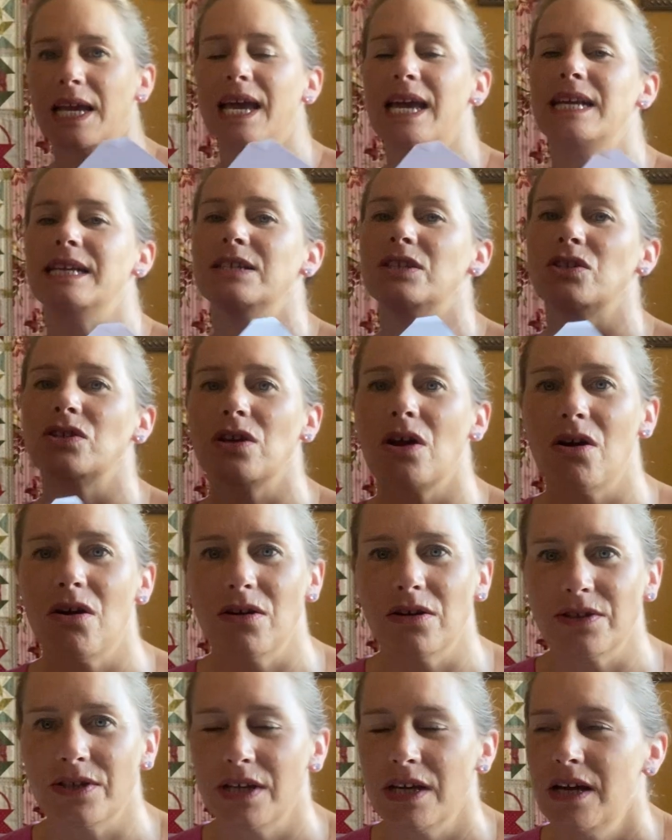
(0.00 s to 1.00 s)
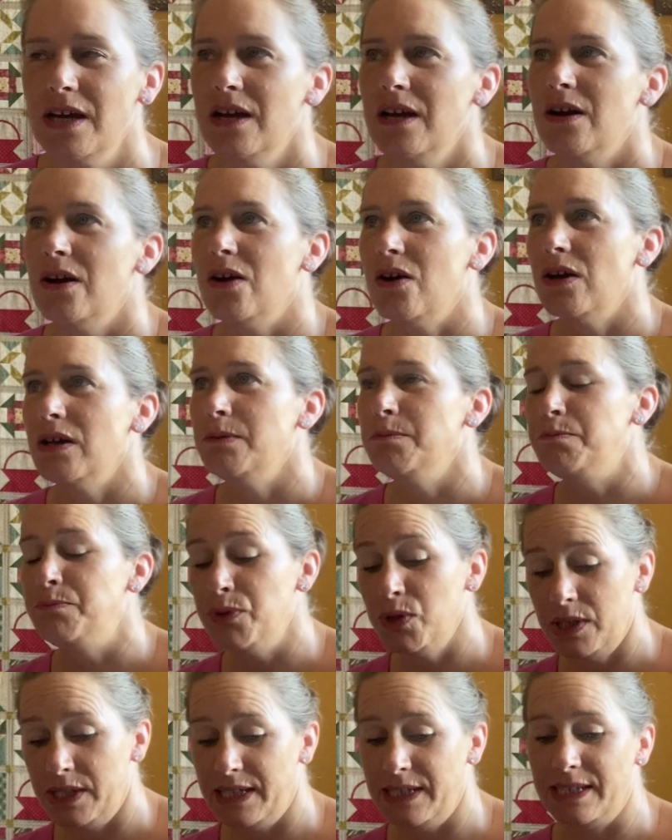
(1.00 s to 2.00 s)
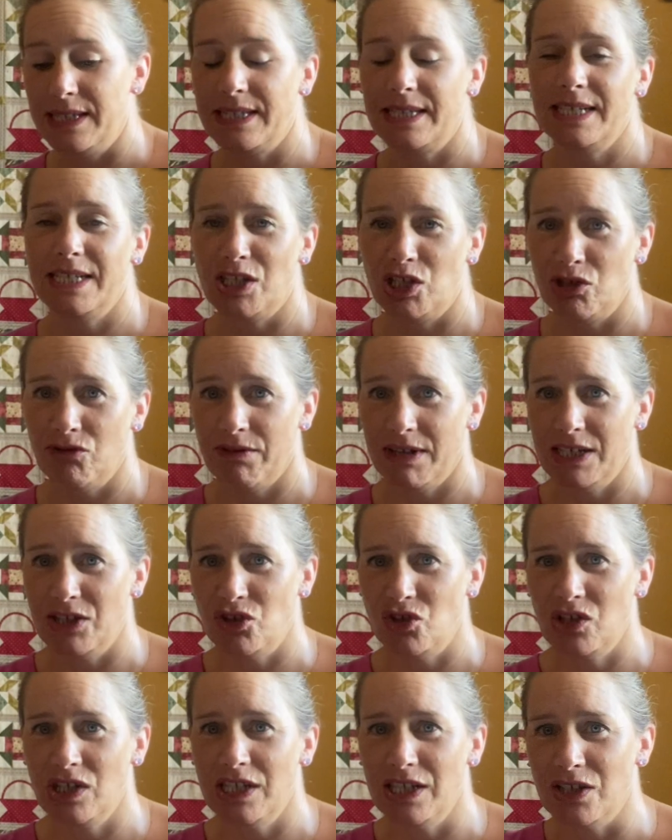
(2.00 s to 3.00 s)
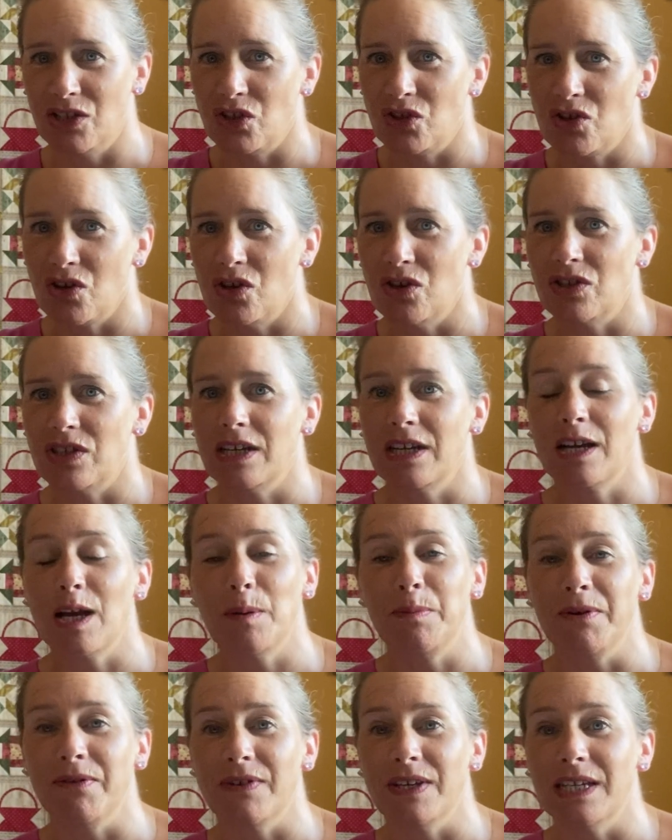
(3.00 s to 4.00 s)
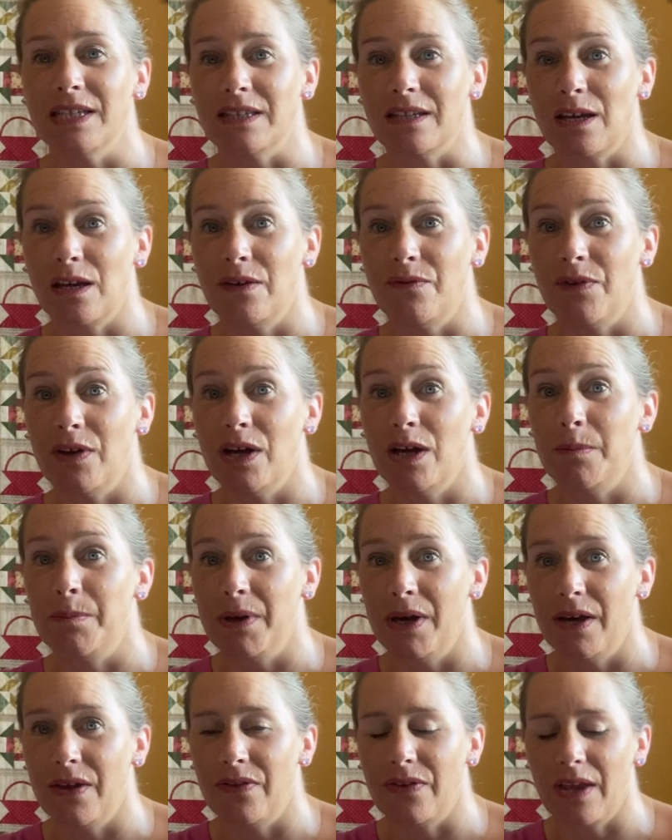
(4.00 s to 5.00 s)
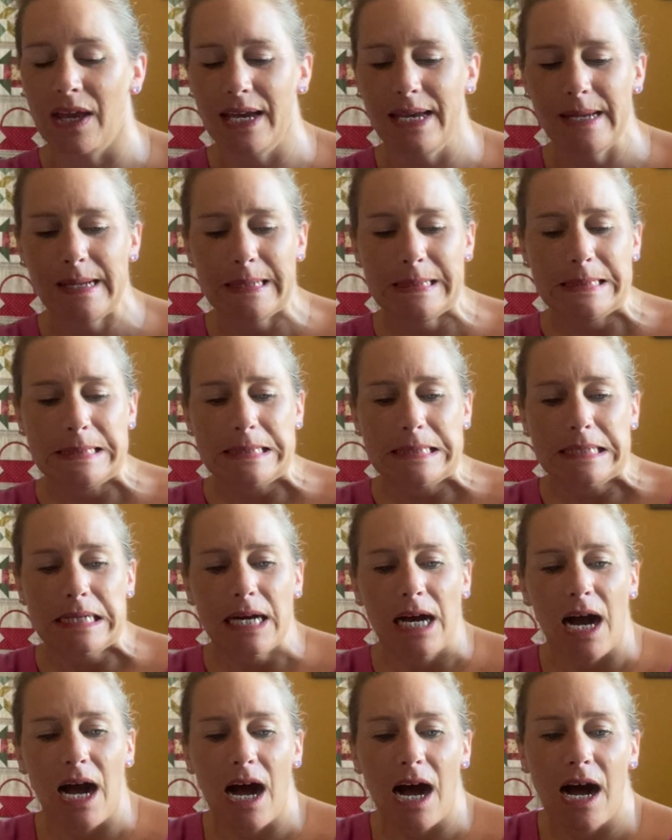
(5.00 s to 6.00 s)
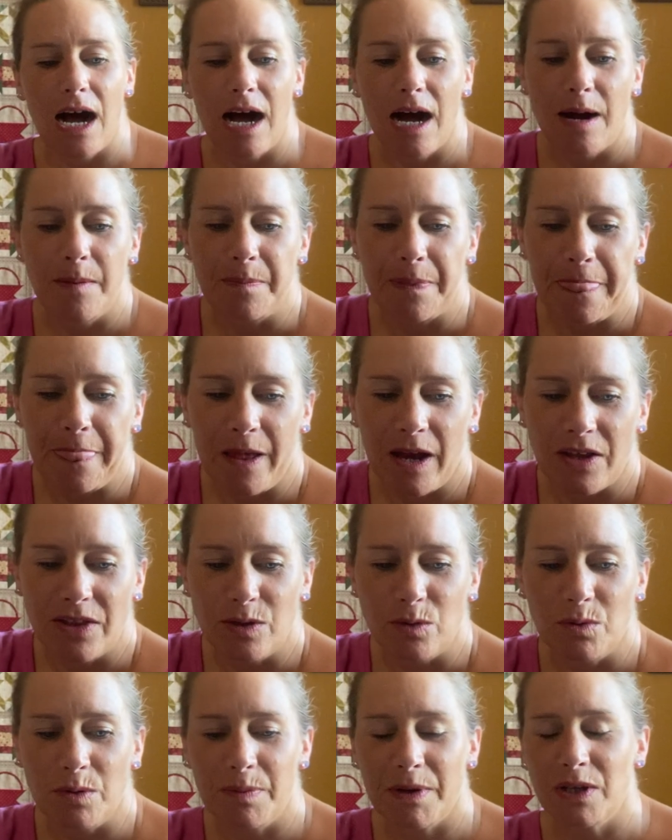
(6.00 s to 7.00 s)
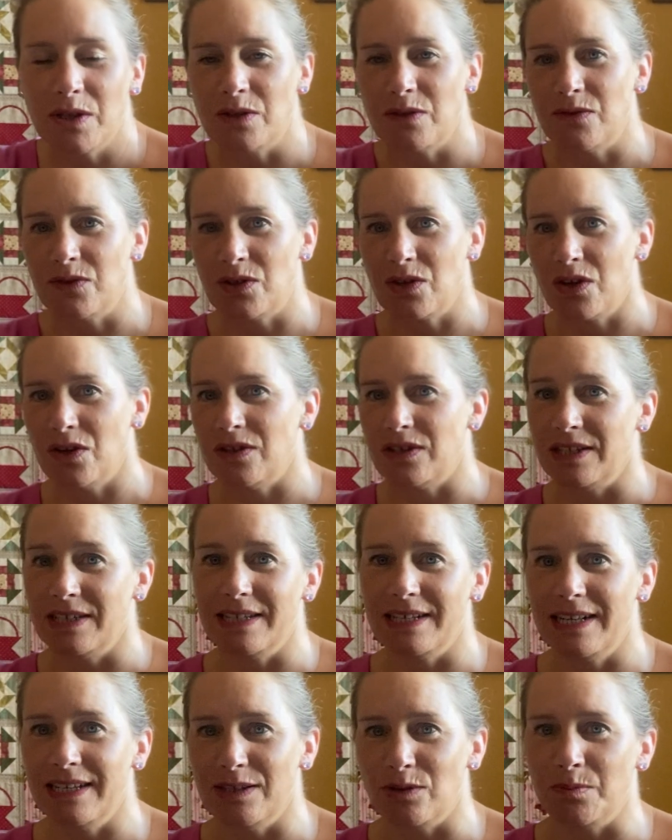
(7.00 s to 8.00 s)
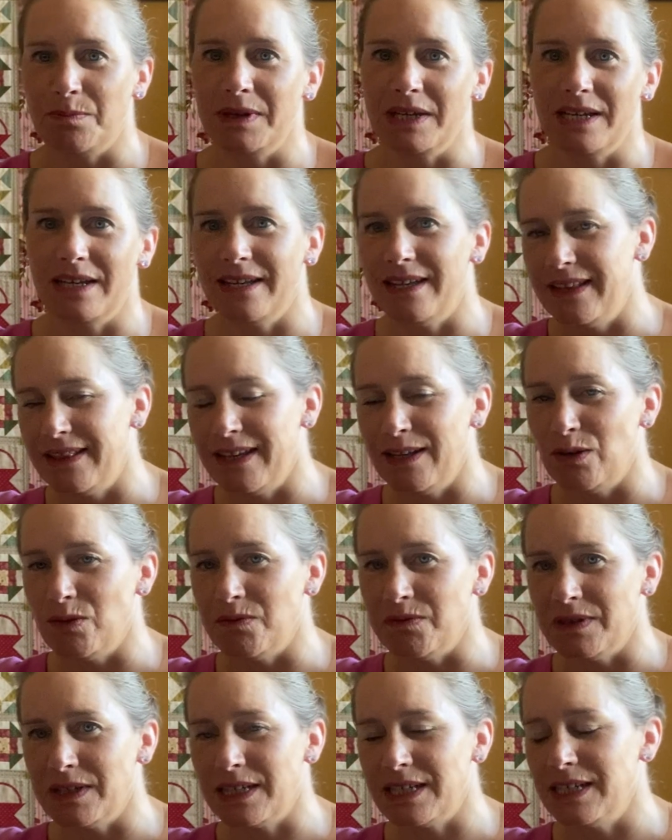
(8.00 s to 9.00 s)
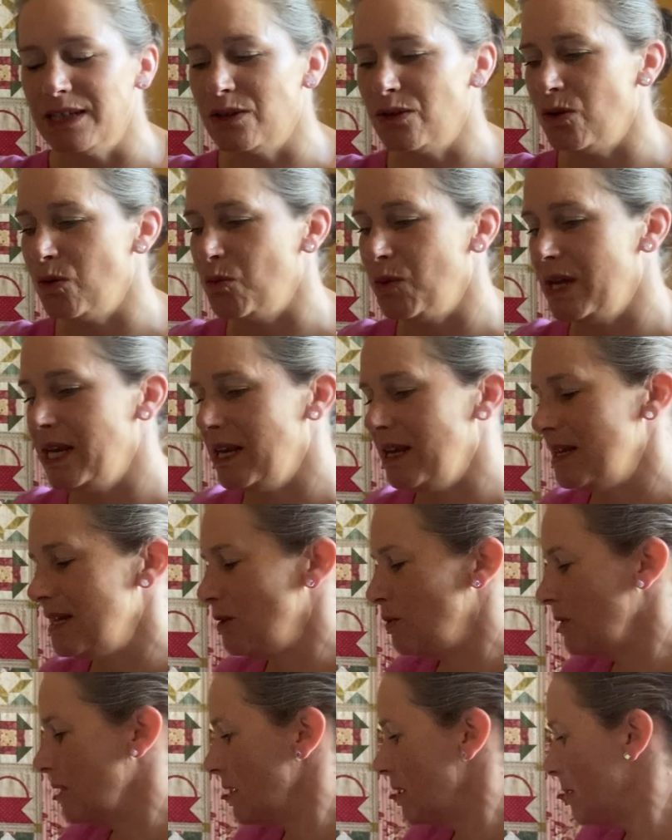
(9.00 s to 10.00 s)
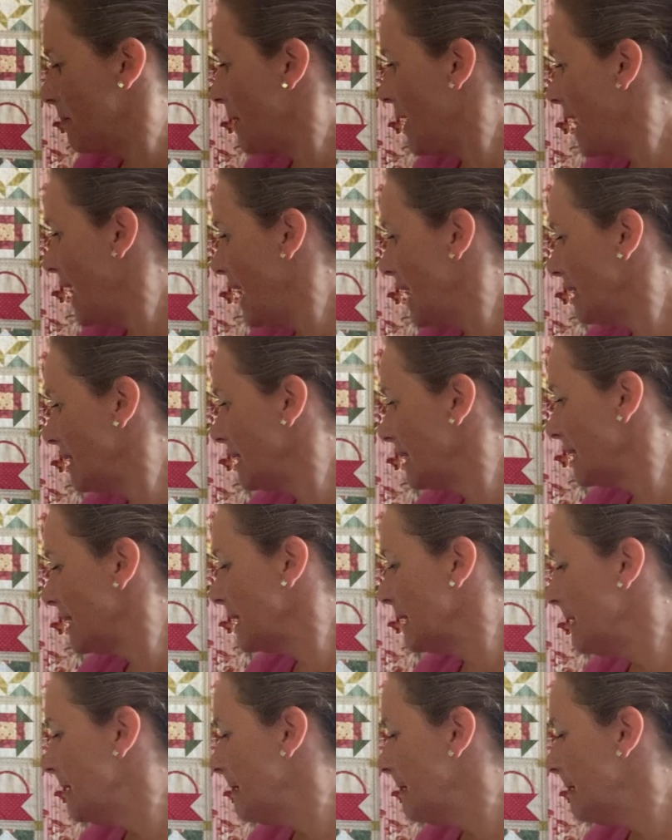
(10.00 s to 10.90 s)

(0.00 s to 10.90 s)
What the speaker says: a start. I bullied Stitchy Rach into starting a couple of years ago for her birthday. I think we both sort of started and did a little bit, and then obviously got waylaid with other plans.